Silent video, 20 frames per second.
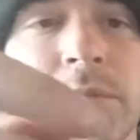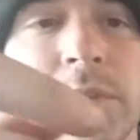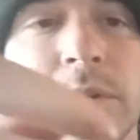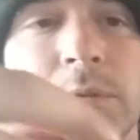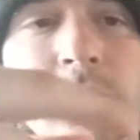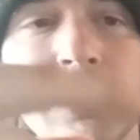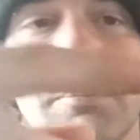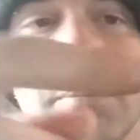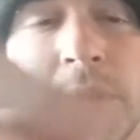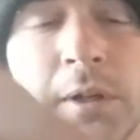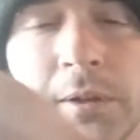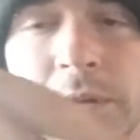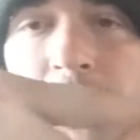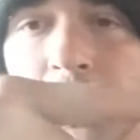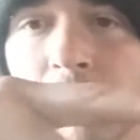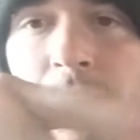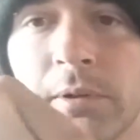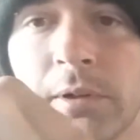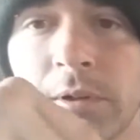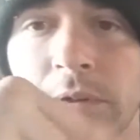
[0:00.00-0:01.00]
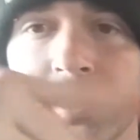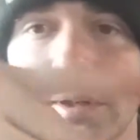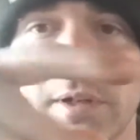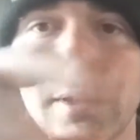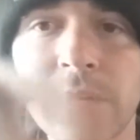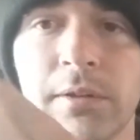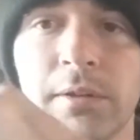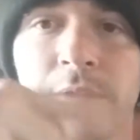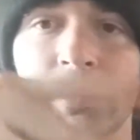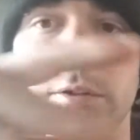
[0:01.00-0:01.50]
it would build up
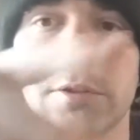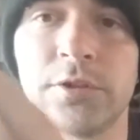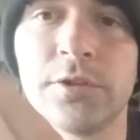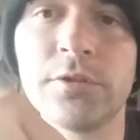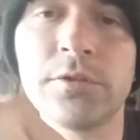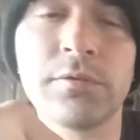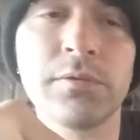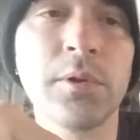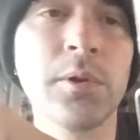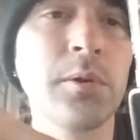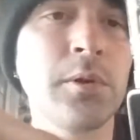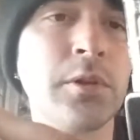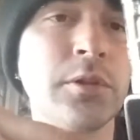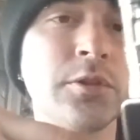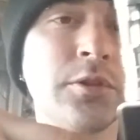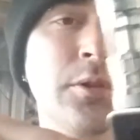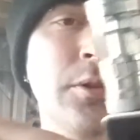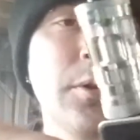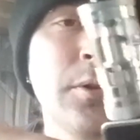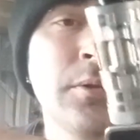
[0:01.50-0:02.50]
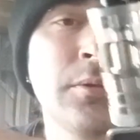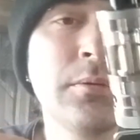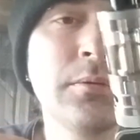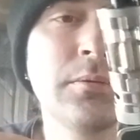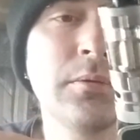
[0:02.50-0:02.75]
underneath your juice flow control,